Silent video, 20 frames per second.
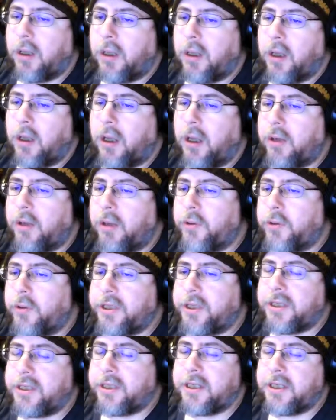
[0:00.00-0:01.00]
Of course, you
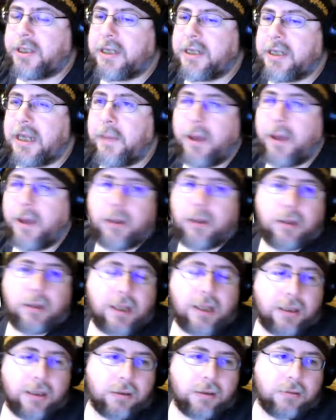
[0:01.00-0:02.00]
can send us an email
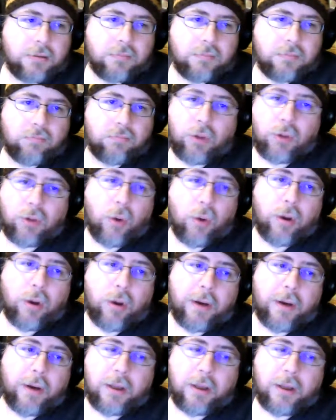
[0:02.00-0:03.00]
like no one
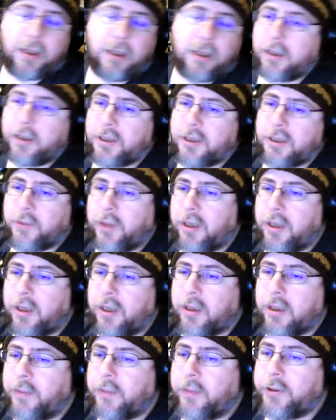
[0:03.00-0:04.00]
apparently did this week.
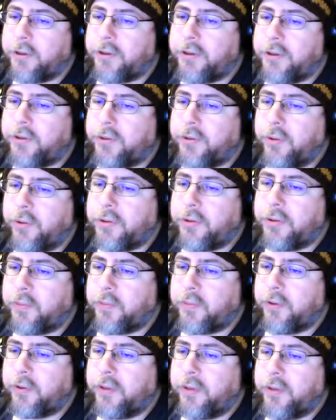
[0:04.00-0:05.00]
The number 2
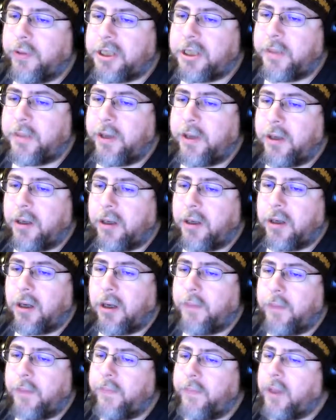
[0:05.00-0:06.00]

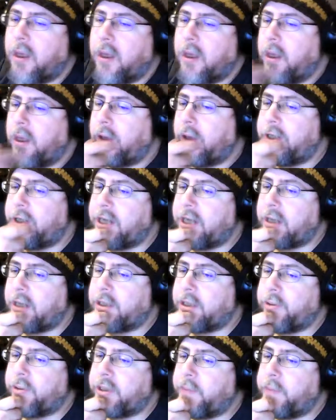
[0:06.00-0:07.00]
trollsbrew@gmail.com. You can check out the
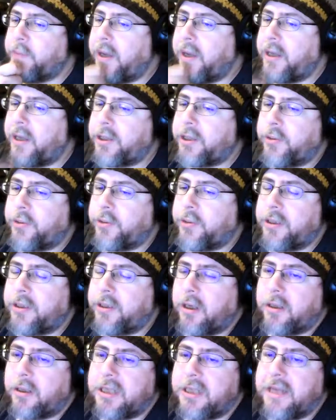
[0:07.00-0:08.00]
Twitch page,
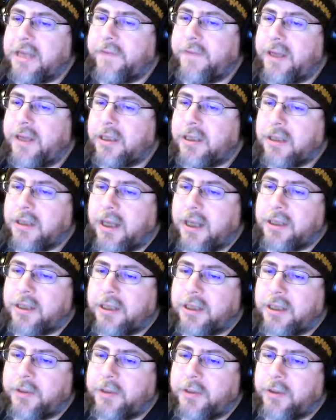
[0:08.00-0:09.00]

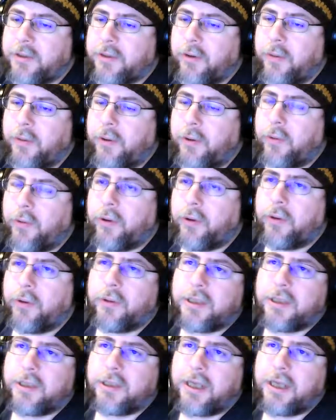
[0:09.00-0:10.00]
twitch.tv/SamusGarubo. We're, of
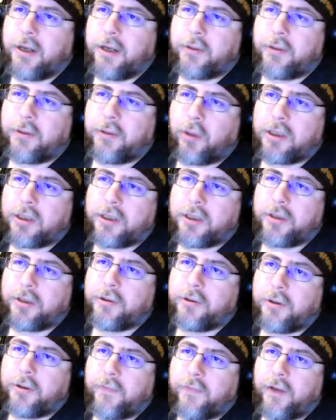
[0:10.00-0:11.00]
course, here to watch the
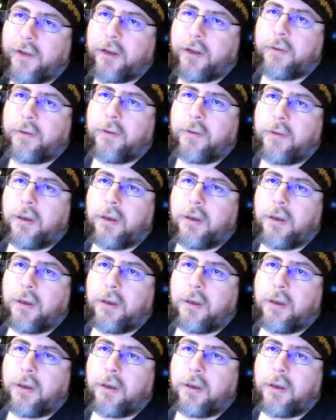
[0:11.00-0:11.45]
YouTube video